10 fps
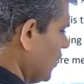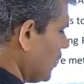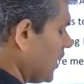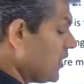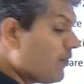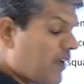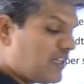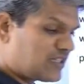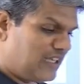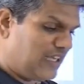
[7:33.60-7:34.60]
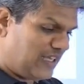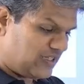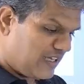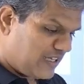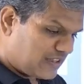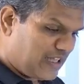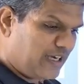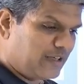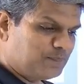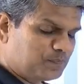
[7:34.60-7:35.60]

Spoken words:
Okay, the fencing is the